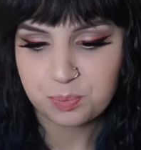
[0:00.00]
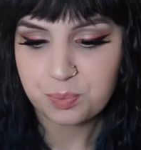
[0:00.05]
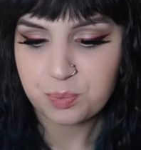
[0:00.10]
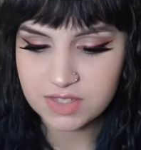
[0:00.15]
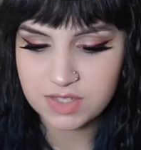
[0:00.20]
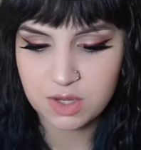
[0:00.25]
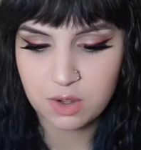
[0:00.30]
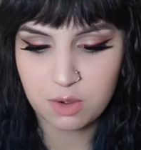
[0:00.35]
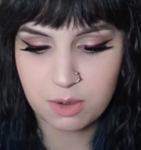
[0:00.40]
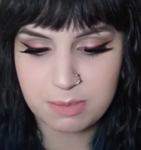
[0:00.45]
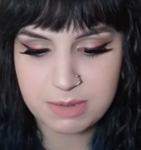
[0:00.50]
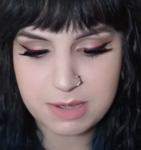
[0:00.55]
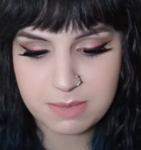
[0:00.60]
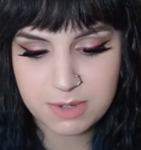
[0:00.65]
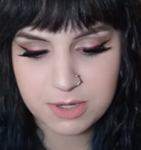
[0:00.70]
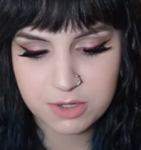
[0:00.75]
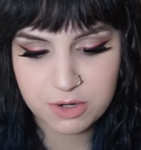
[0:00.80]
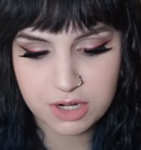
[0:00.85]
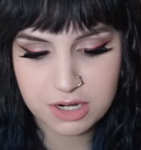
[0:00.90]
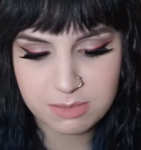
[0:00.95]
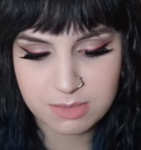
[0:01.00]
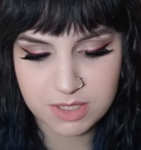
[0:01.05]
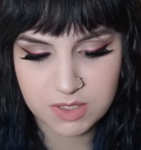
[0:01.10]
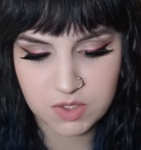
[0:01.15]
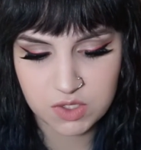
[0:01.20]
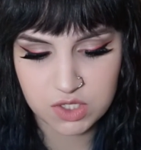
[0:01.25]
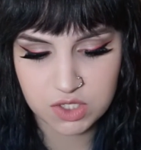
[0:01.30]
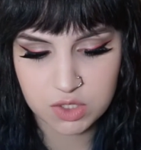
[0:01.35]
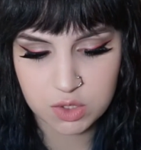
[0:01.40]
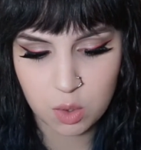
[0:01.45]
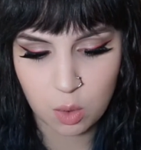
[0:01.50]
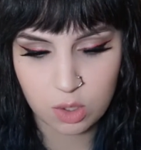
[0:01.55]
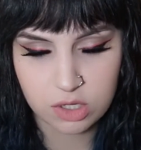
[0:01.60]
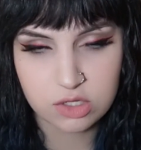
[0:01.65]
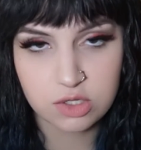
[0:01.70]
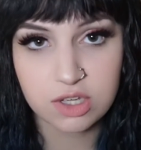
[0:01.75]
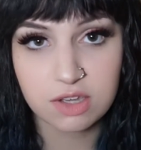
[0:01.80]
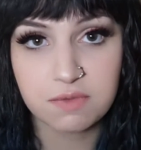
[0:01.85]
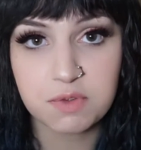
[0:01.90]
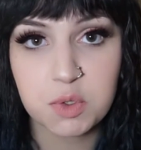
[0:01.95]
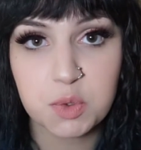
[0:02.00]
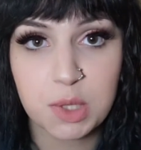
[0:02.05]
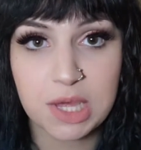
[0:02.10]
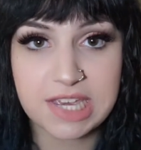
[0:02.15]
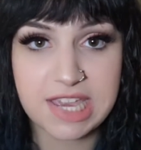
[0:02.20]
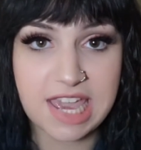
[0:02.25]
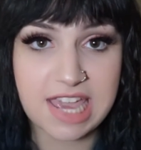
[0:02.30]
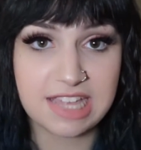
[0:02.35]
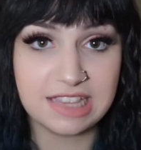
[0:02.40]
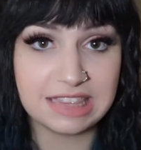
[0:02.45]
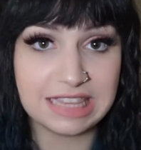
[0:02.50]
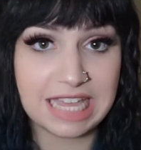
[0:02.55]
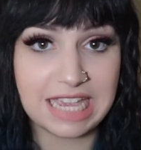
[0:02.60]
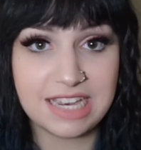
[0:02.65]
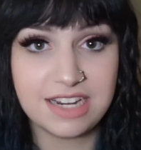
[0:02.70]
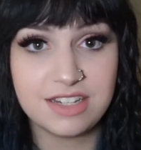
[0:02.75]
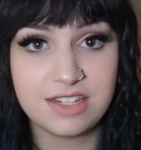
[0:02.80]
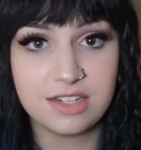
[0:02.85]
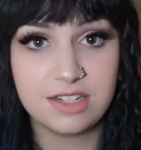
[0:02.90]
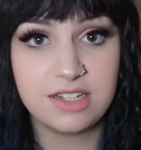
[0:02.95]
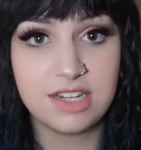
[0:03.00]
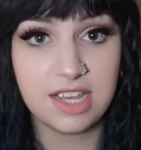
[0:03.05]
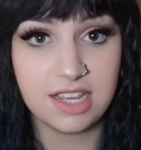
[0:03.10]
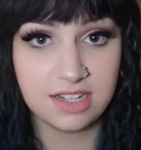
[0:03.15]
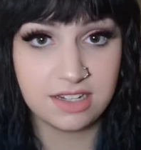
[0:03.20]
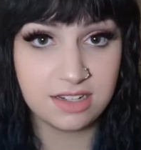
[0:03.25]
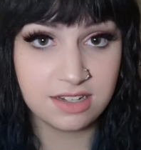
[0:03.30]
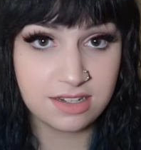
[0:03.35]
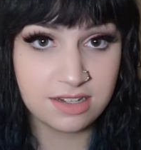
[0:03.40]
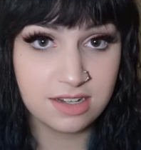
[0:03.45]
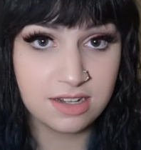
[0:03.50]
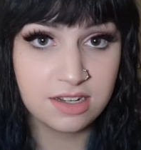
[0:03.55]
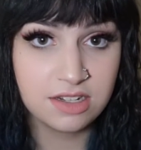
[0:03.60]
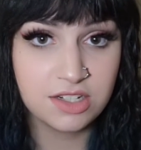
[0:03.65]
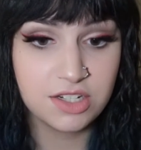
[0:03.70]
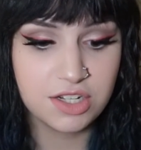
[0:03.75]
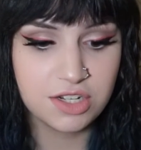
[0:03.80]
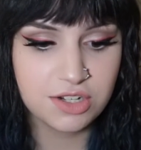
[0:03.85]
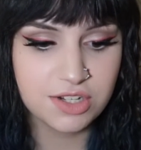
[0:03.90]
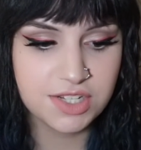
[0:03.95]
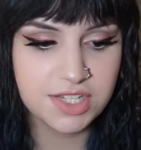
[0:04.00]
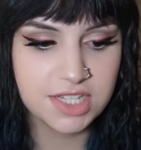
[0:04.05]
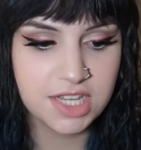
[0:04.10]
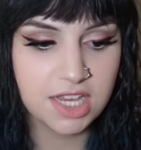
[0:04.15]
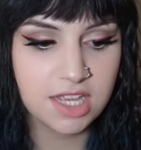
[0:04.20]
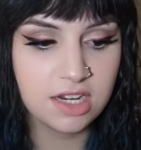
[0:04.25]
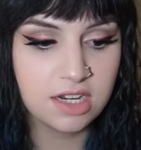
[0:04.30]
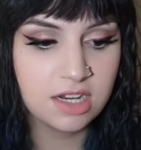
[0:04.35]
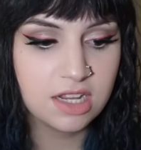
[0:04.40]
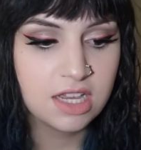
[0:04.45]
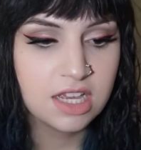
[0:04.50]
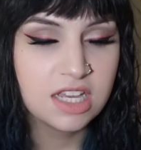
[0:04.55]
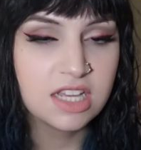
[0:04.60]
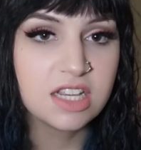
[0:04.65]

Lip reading: So a BB cream is just going to give you like a light tint to your skin.